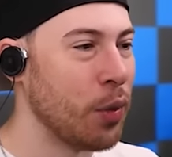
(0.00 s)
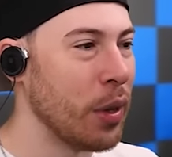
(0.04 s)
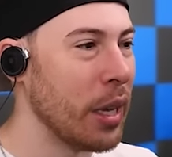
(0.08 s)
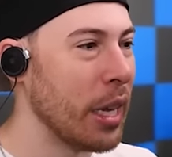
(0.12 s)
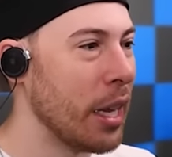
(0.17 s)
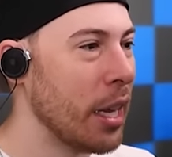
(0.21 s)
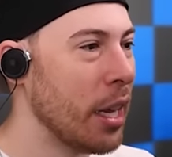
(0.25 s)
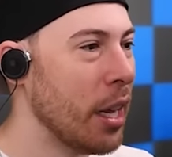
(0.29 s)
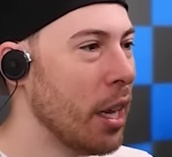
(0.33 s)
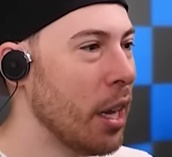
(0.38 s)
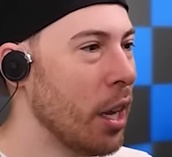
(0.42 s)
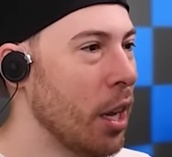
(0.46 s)

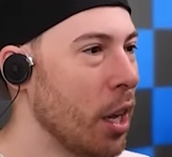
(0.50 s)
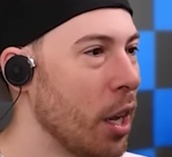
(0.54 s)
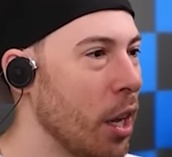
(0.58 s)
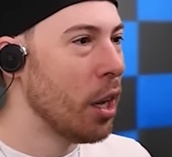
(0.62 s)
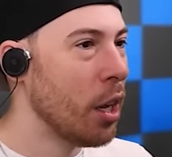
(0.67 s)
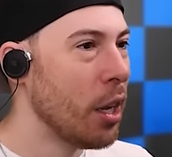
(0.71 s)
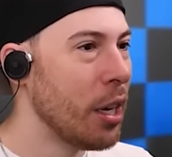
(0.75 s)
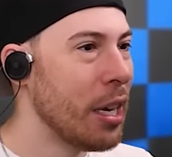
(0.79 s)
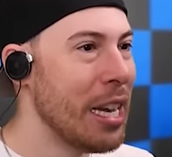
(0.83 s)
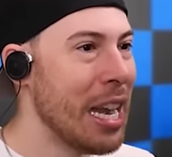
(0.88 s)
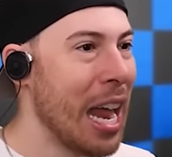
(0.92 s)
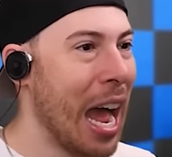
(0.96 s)
V.
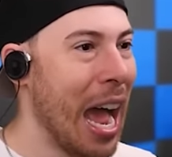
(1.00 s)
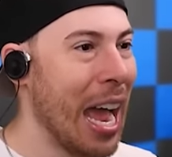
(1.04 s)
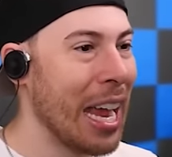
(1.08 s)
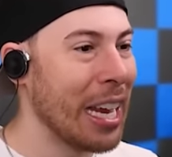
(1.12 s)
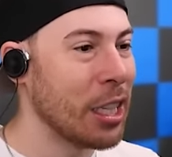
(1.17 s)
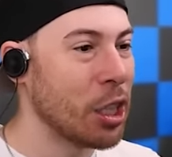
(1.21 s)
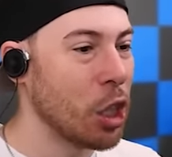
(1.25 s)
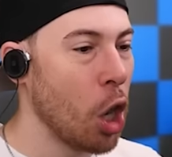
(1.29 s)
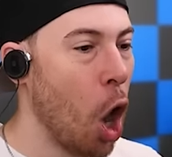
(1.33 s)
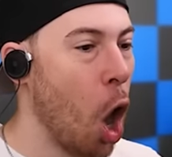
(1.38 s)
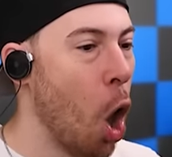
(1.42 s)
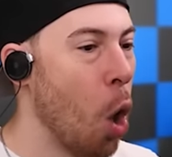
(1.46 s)

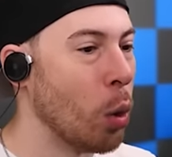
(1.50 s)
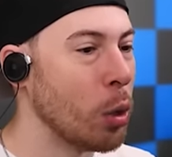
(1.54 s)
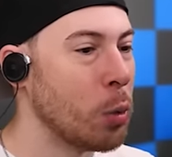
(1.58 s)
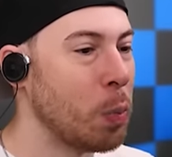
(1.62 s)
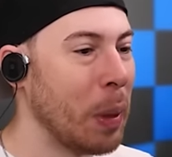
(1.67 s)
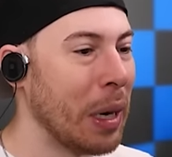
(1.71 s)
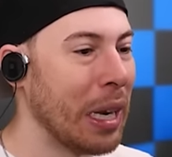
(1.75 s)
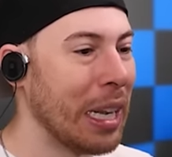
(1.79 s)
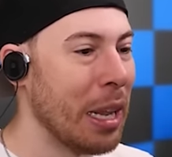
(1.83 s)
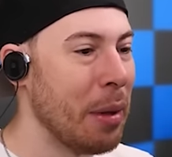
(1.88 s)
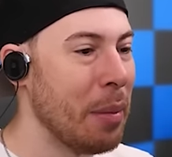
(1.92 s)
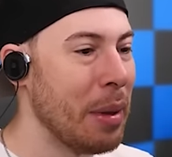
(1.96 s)
Nice. O has
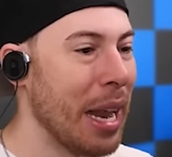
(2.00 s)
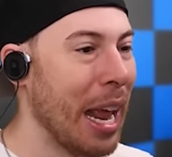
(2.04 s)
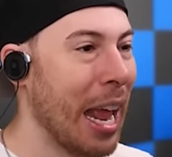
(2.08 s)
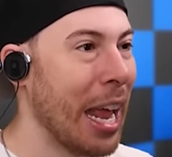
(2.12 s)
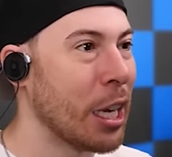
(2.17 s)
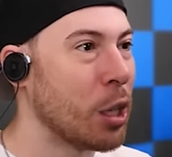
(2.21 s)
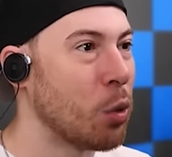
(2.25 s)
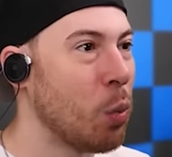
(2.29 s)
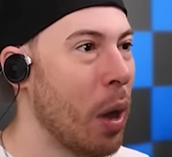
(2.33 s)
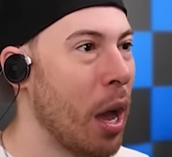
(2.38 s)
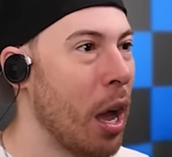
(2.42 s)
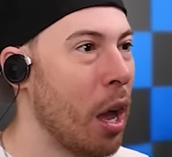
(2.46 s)
been eliminated
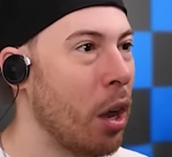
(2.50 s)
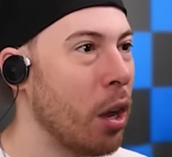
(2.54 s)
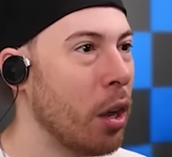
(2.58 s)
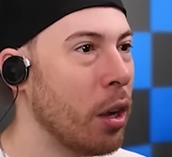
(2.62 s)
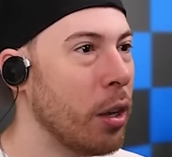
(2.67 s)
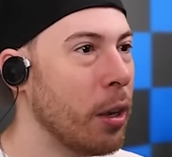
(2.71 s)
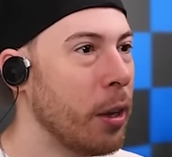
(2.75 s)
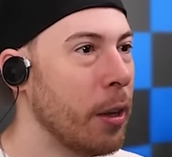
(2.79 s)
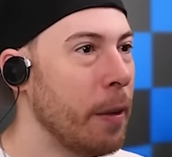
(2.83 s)
as well.